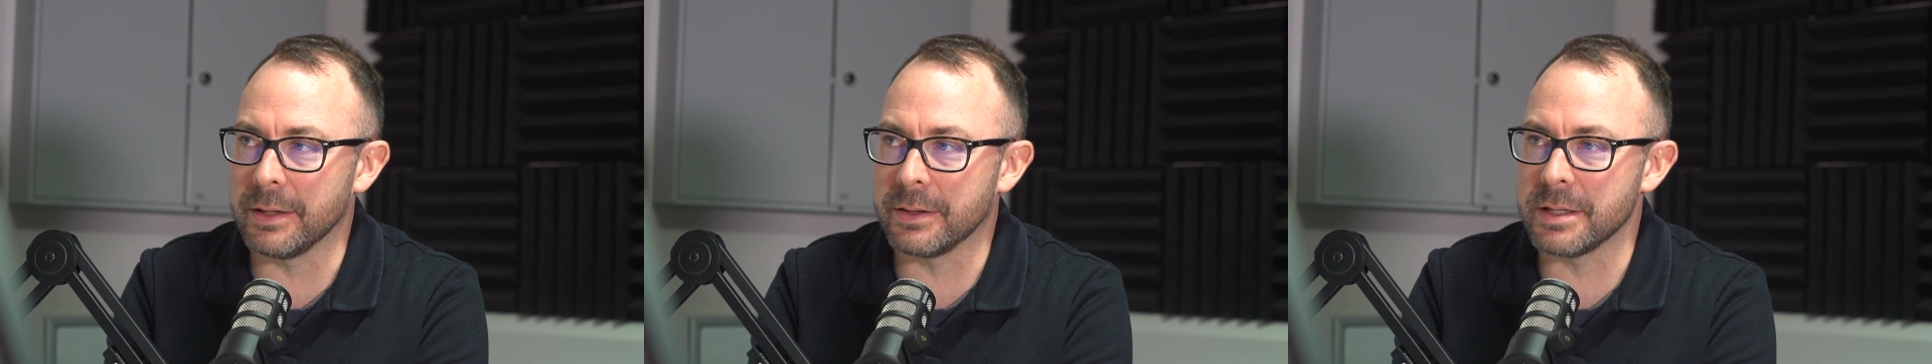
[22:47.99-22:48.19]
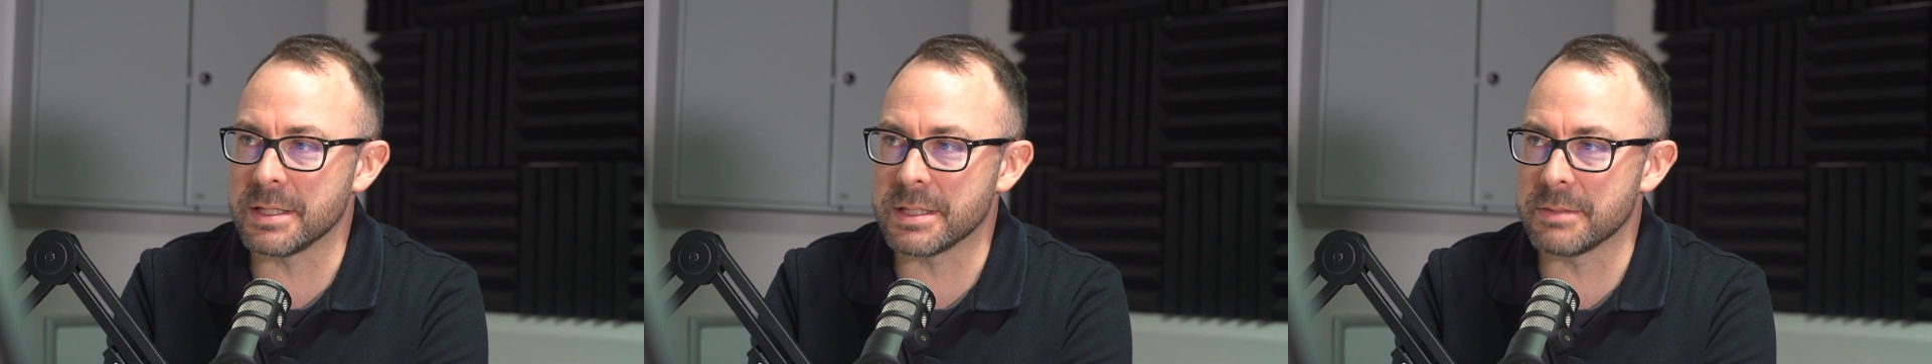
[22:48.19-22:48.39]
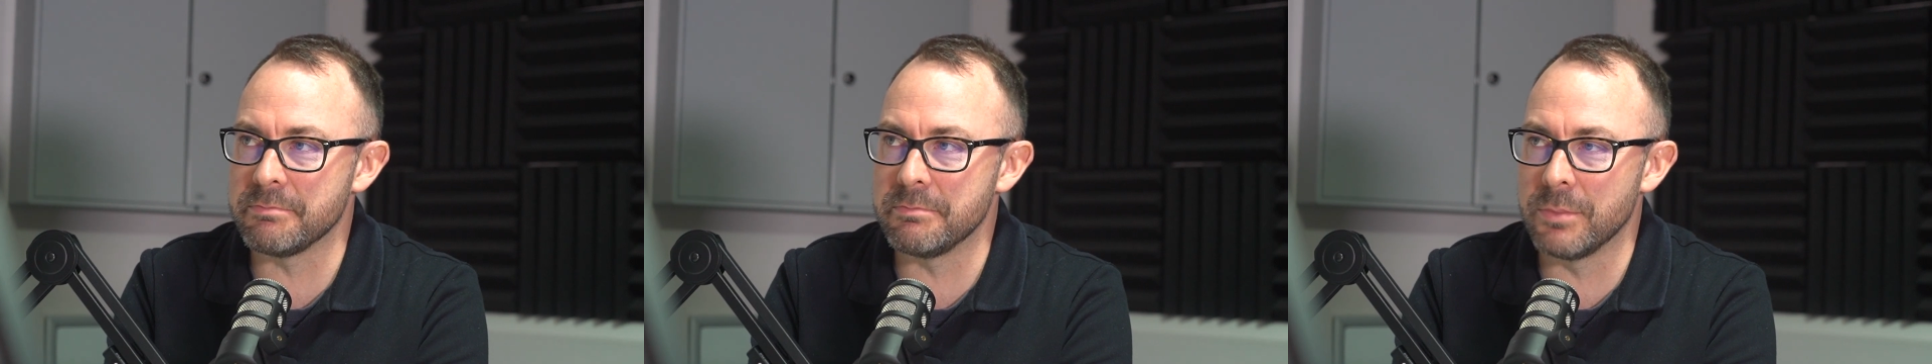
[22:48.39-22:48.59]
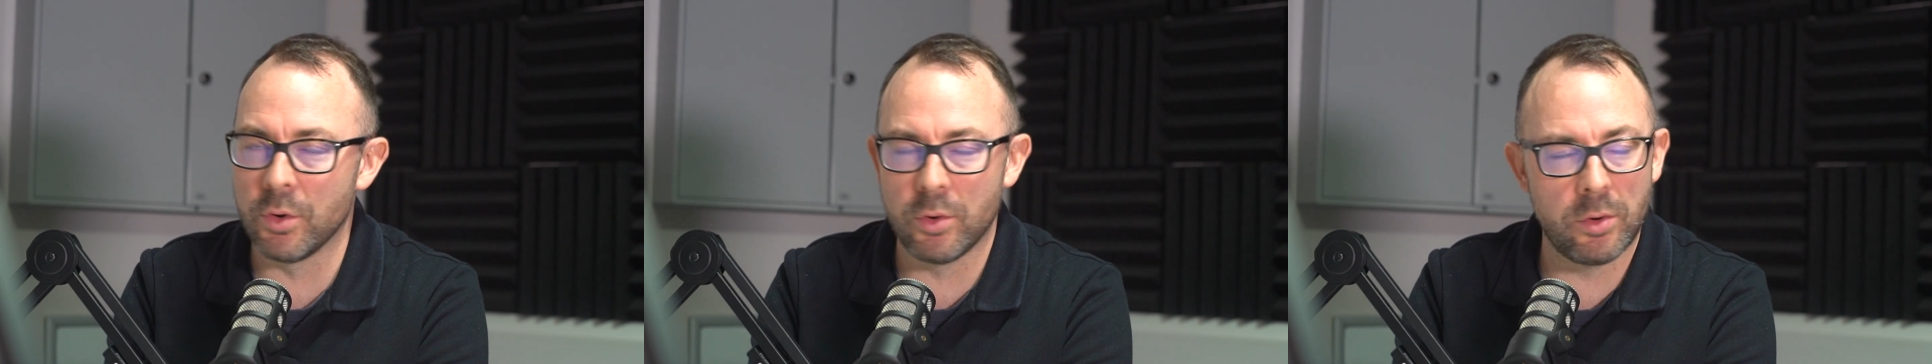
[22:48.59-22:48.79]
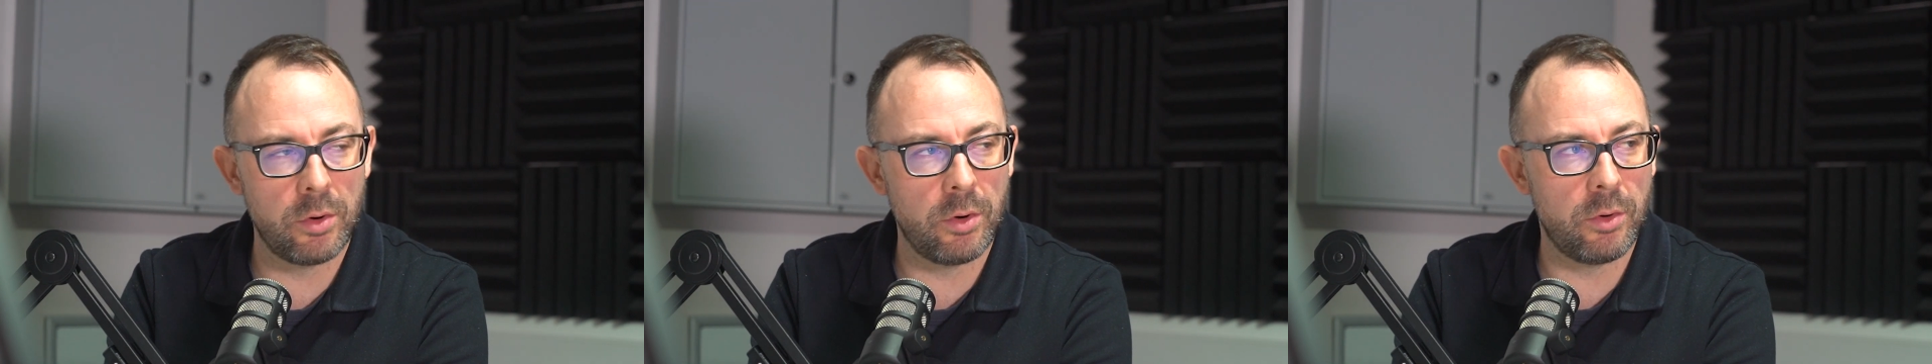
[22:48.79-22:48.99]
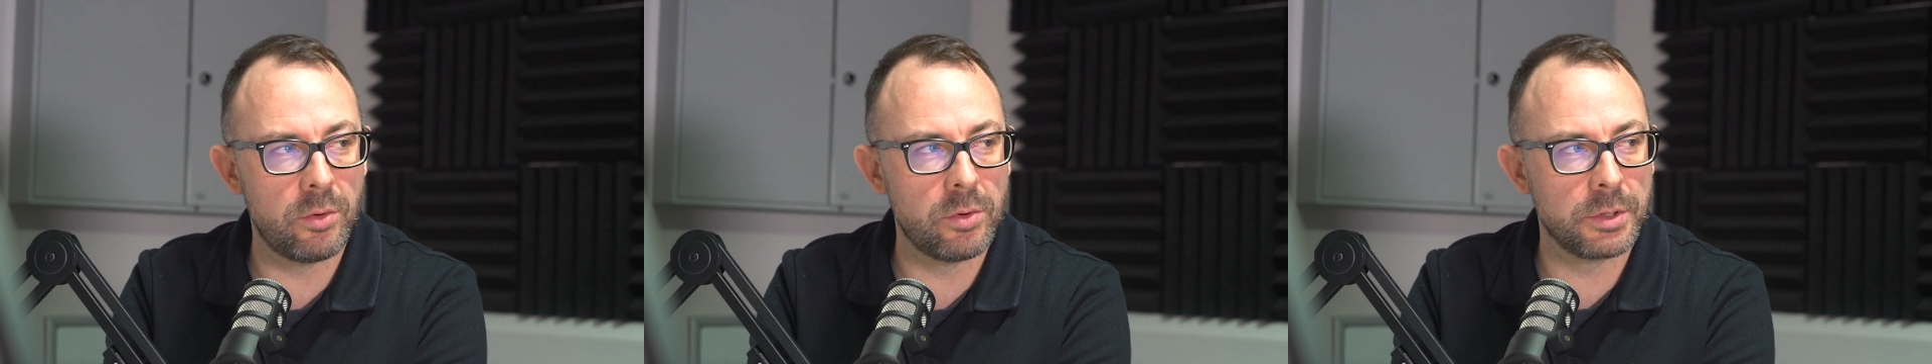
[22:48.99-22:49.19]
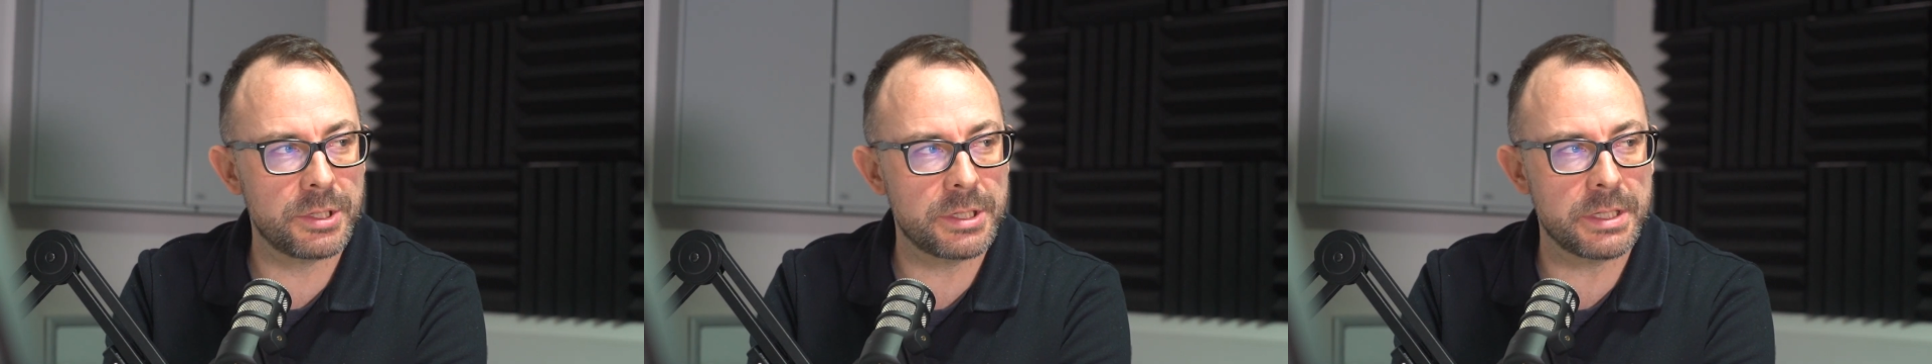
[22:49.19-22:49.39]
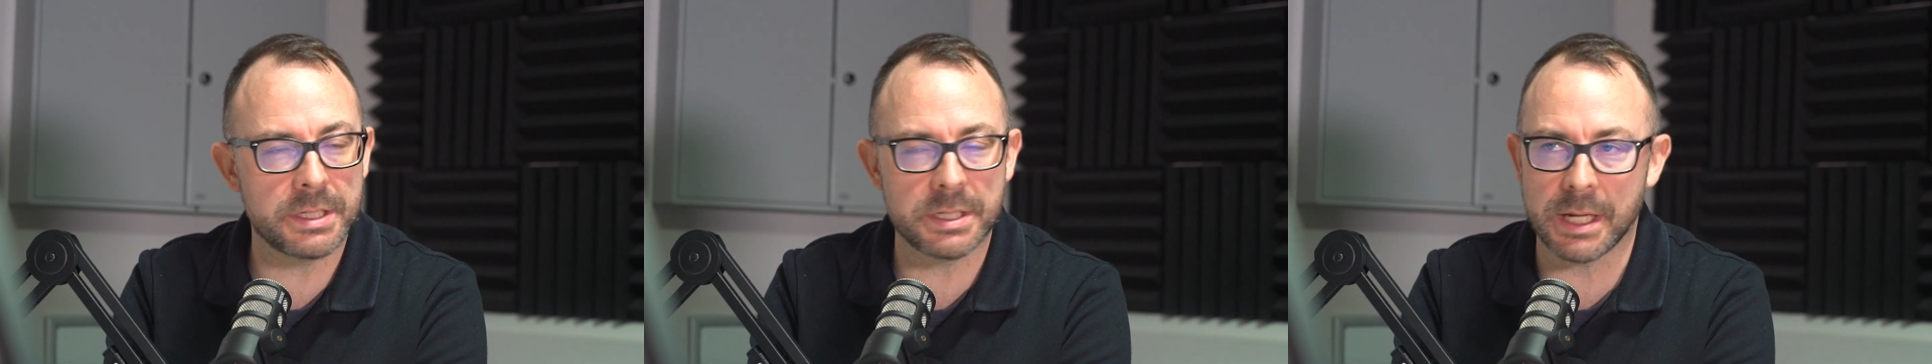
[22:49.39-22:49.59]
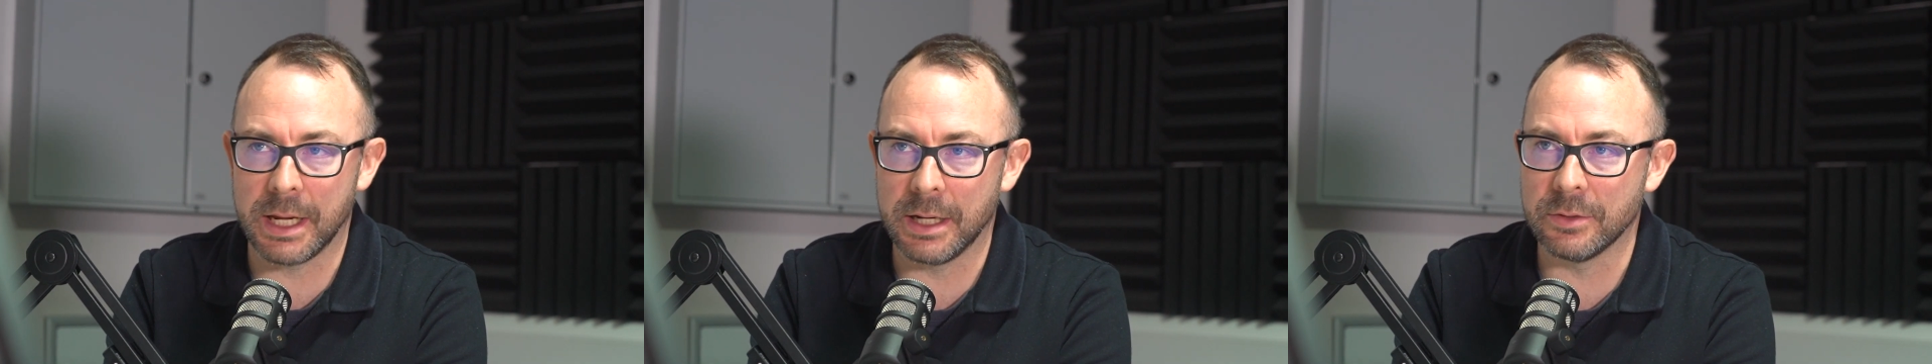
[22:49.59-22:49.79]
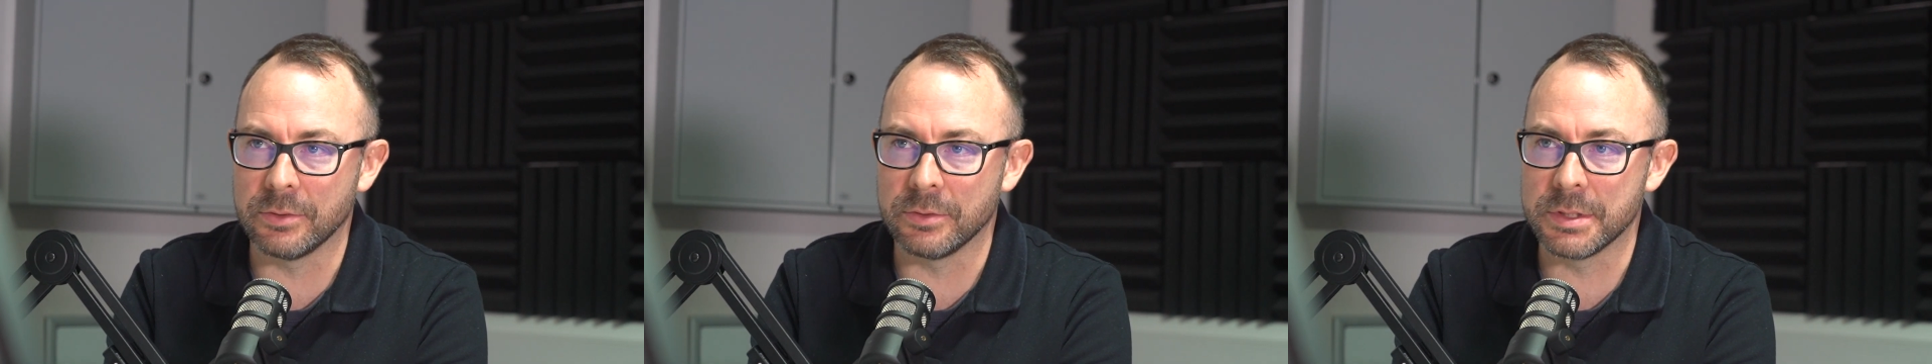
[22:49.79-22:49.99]
there's more auction
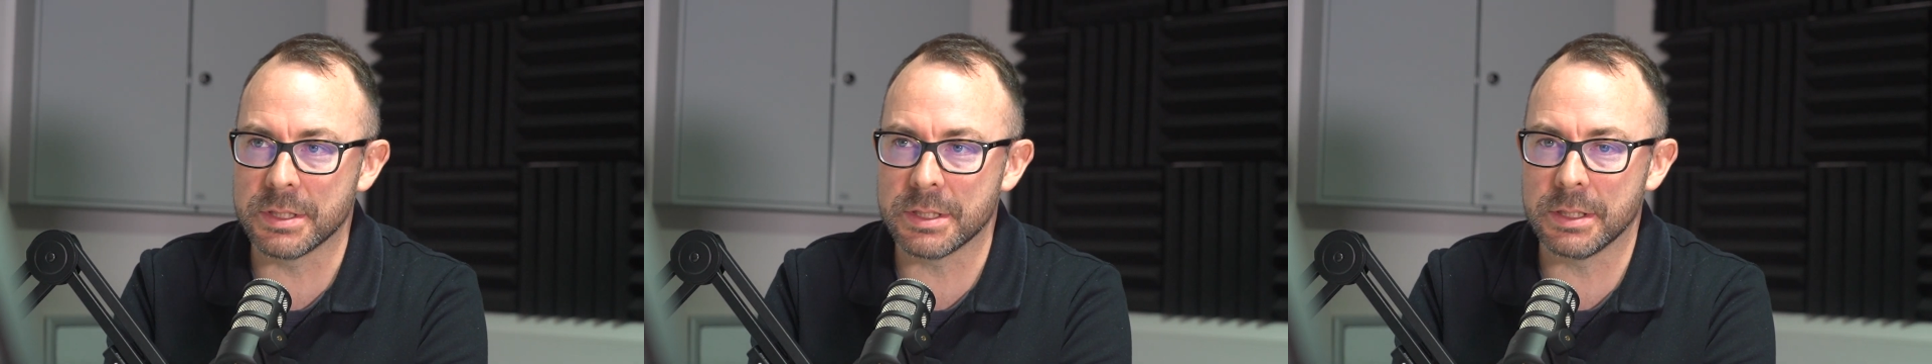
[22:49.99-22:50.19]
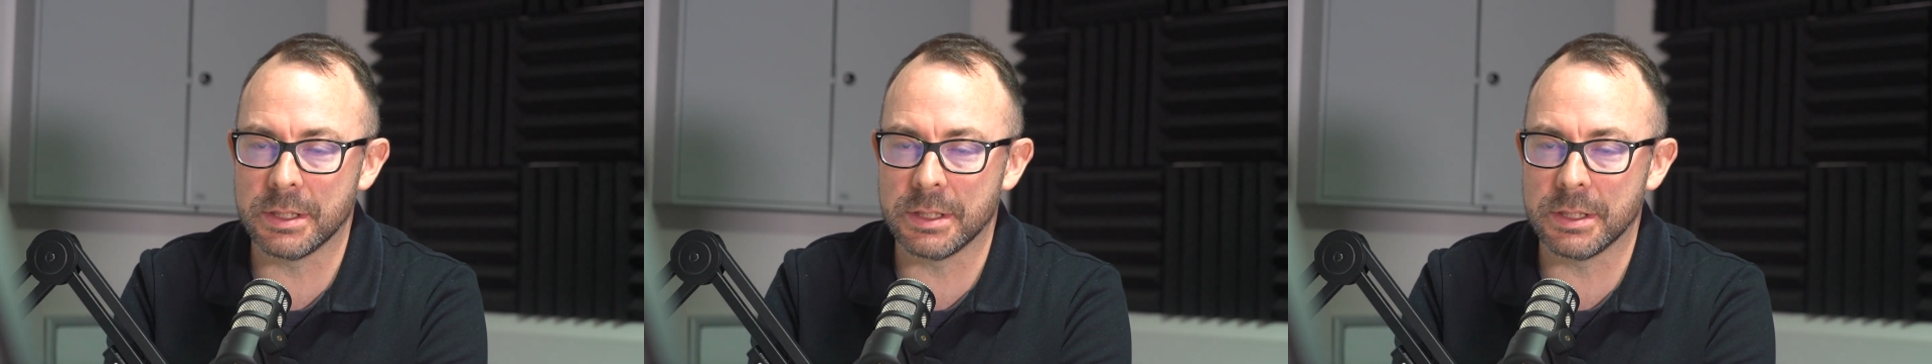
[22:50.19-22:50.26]
sales.